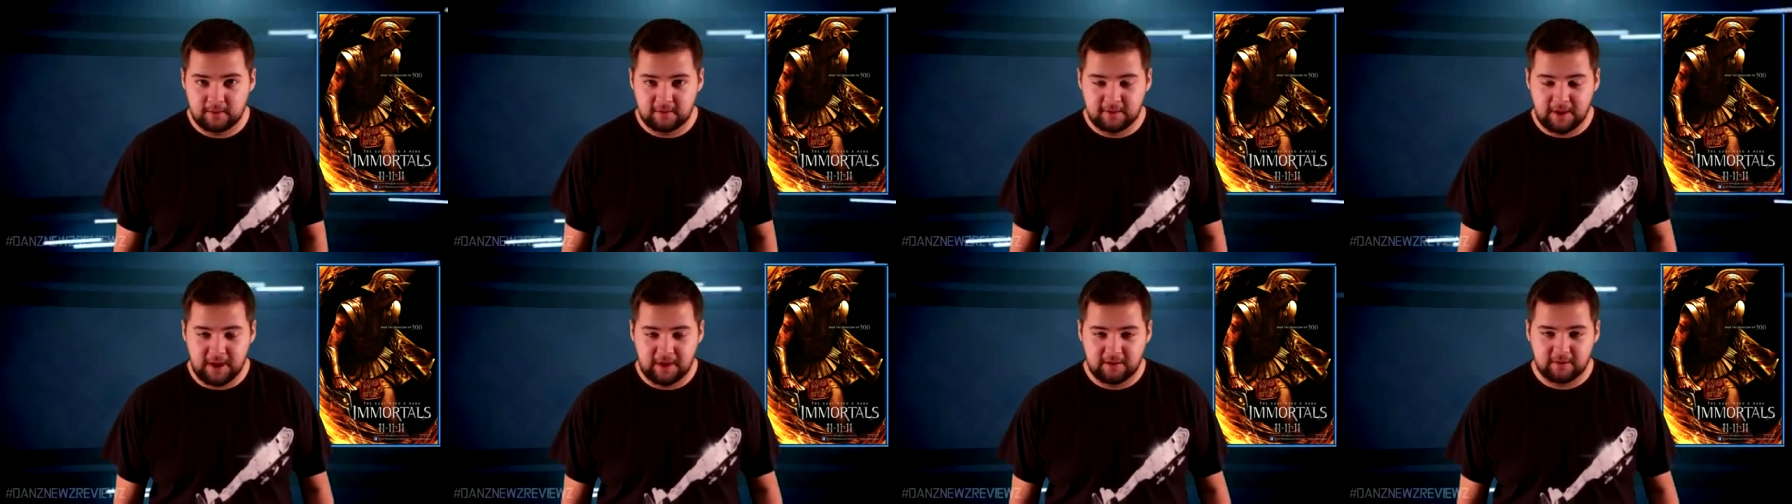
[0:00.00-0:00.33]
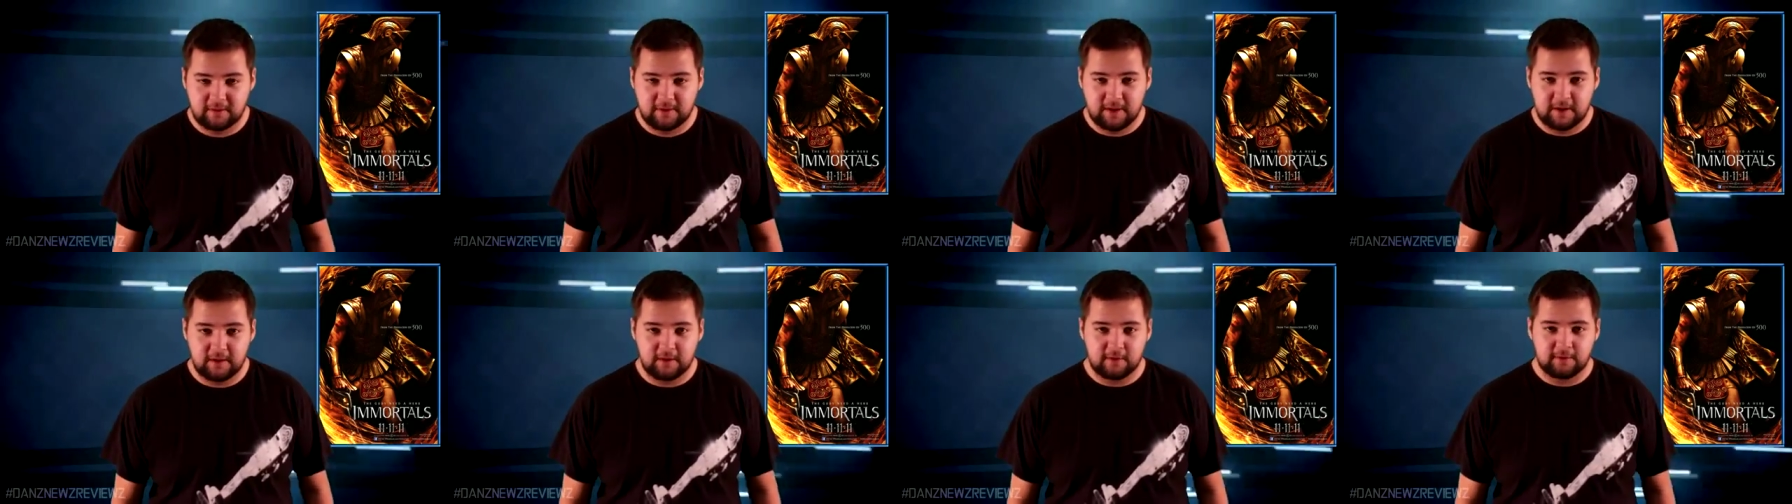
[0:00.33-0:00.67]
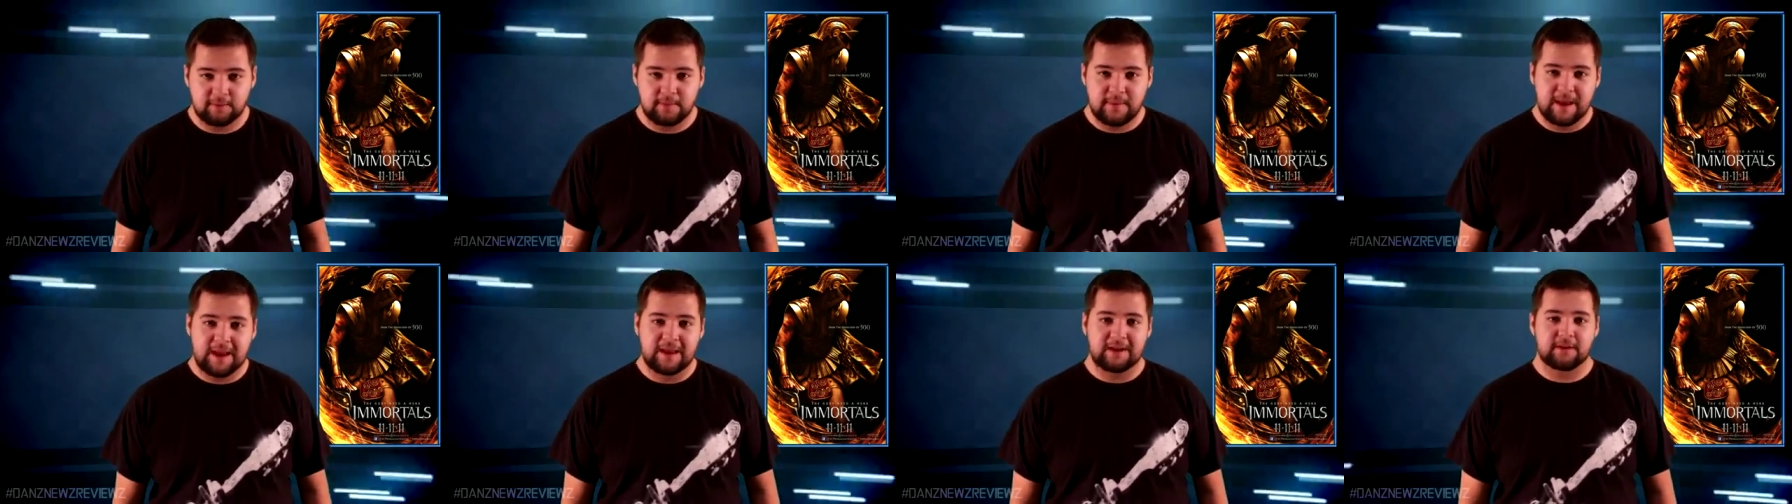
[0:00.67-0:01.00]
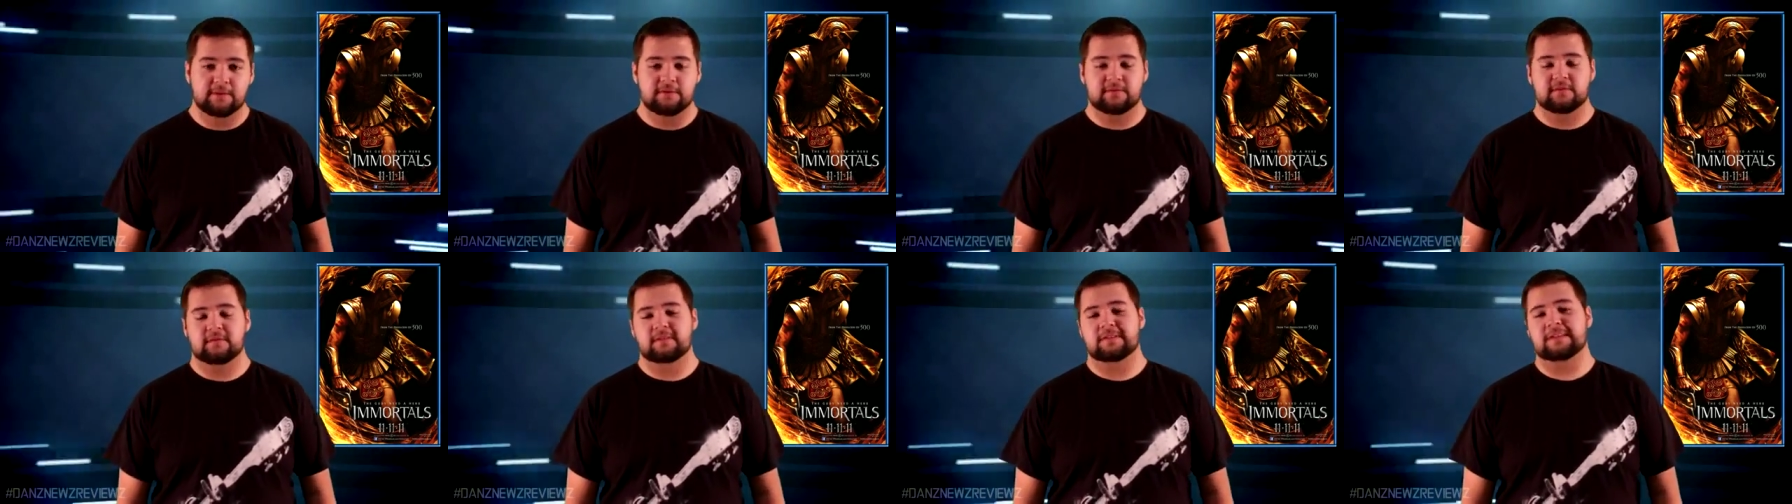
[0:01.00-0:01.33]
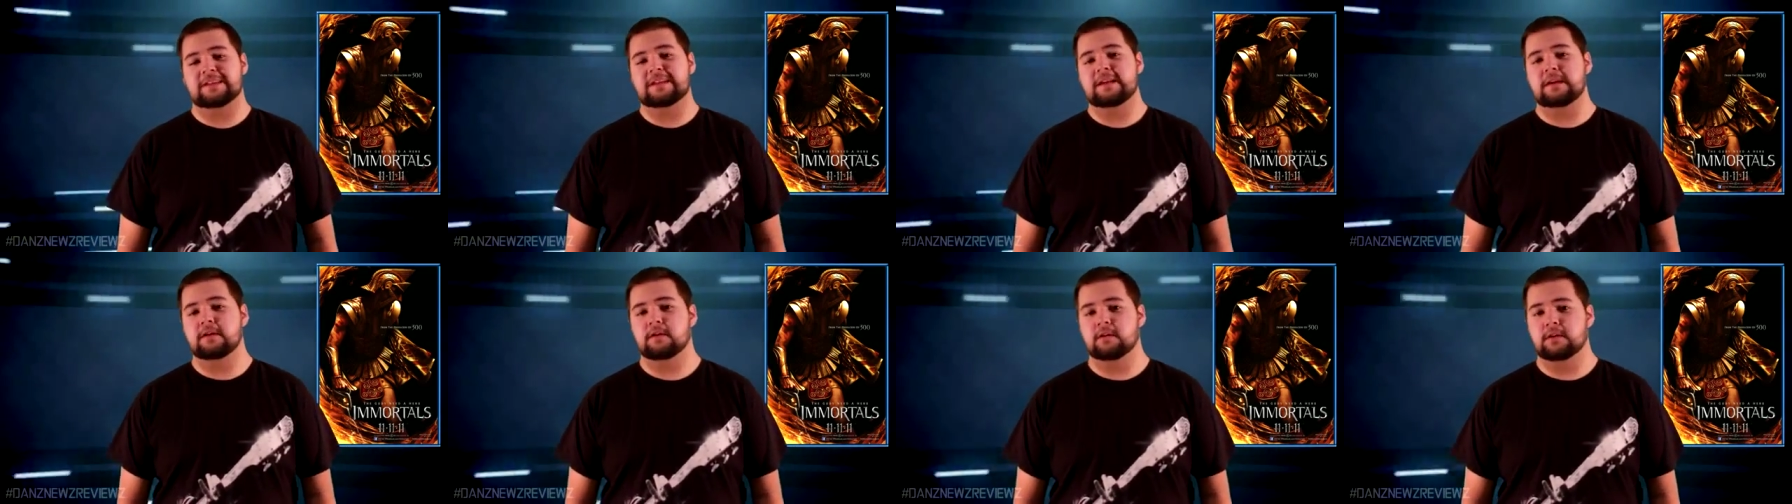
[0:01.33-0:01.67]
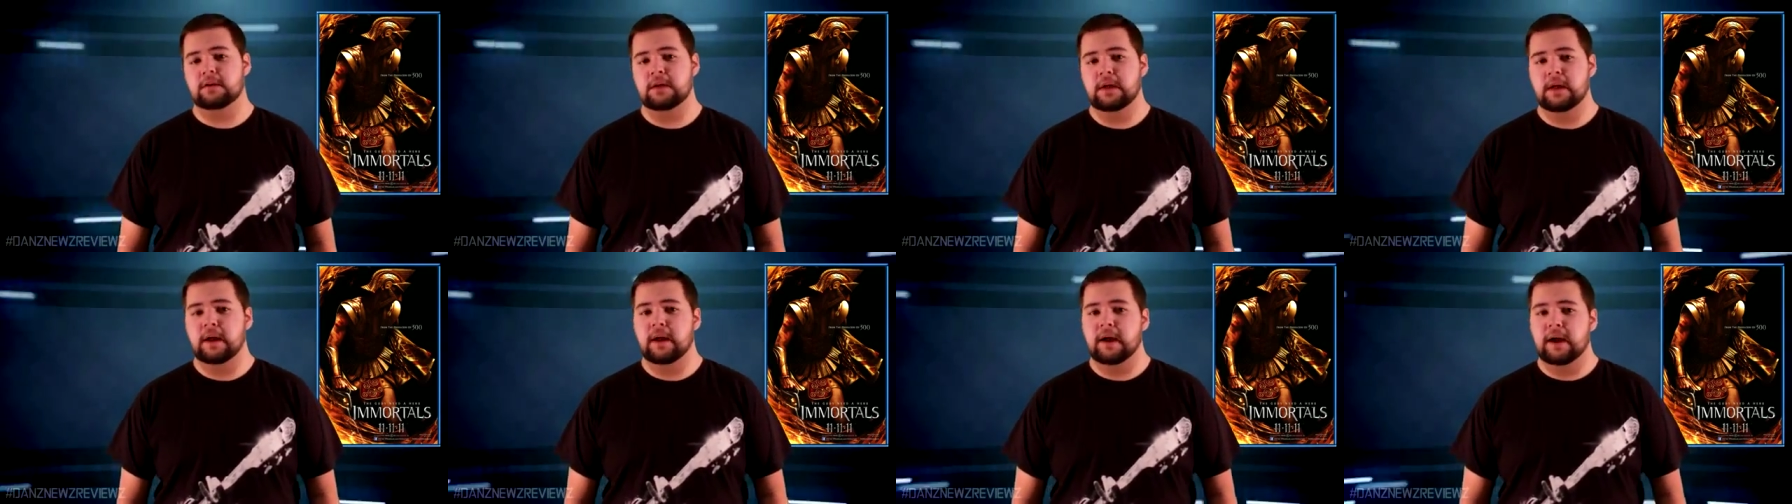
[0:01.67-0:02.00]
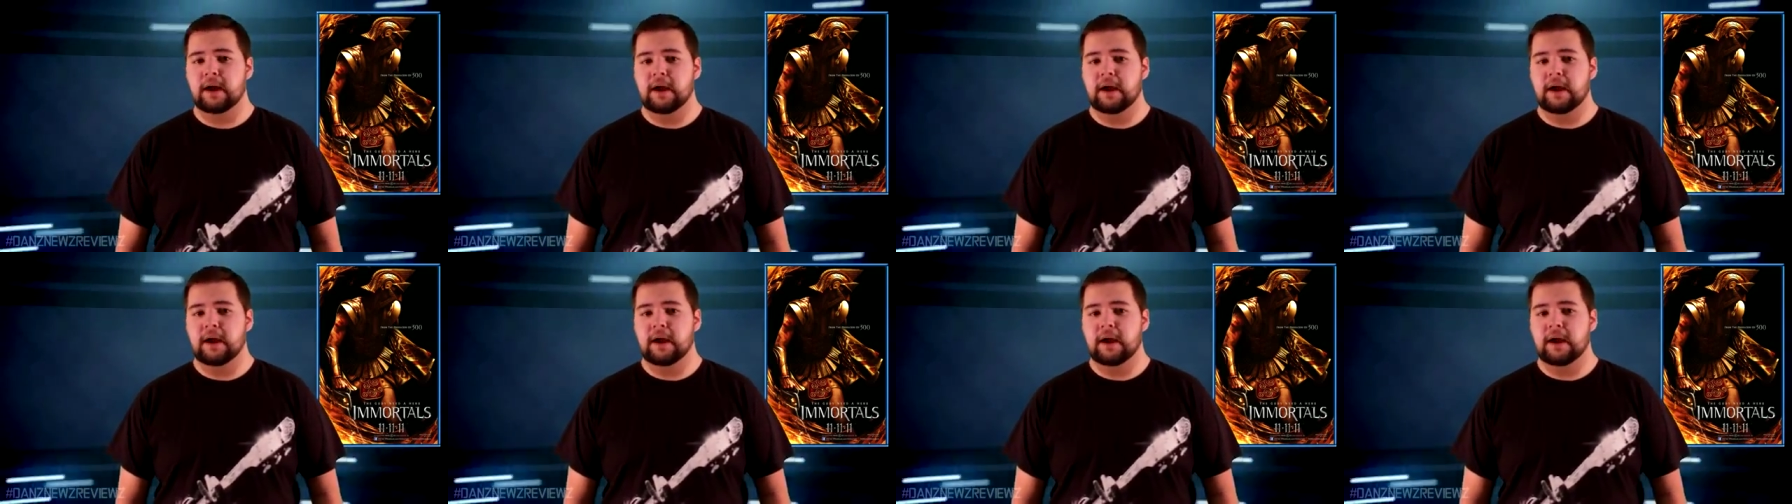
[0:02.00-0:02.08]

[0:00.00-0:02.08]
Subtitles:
and Zack Snyder's Man of Steel